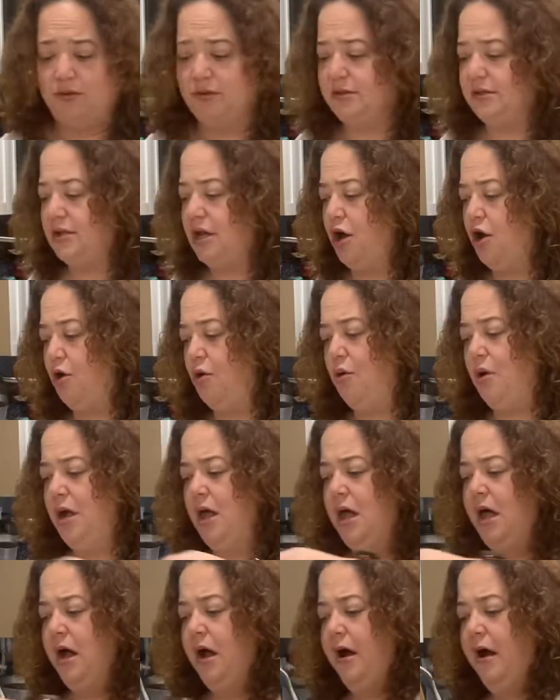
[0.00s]
So
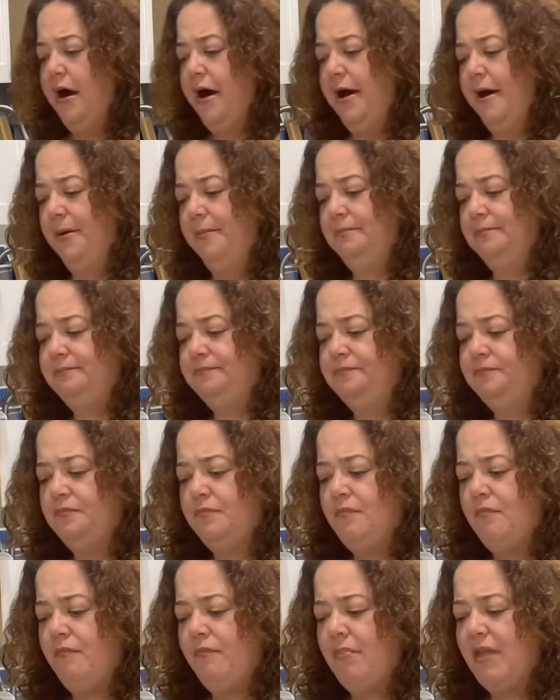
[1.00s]

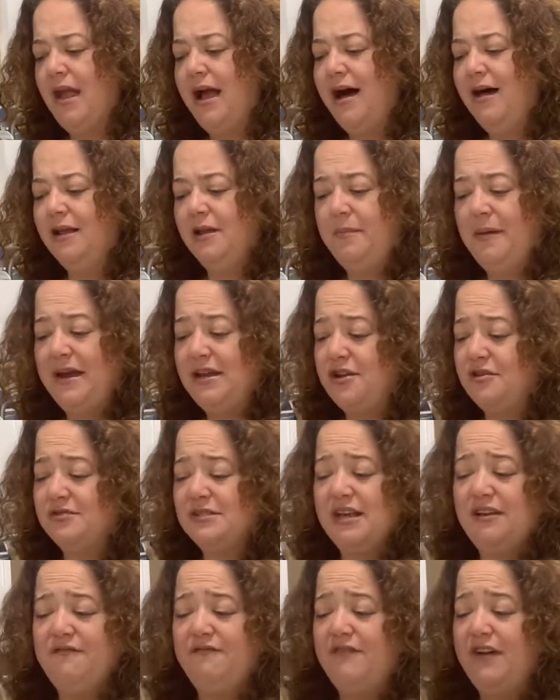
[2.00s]
jalapenos
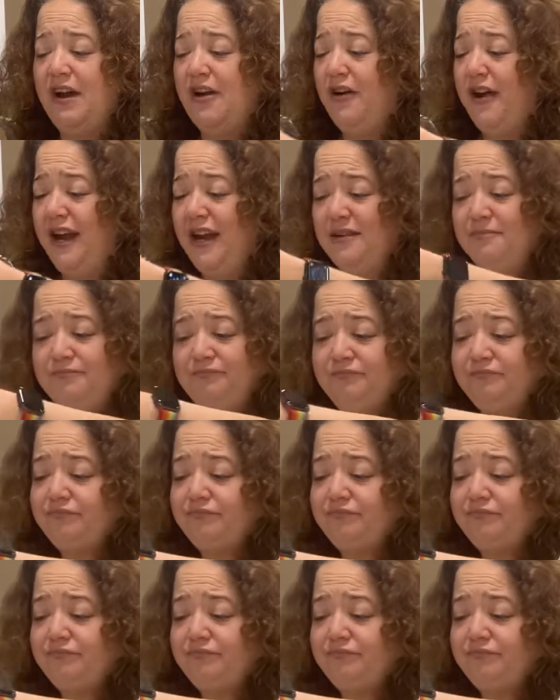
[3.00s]
can vary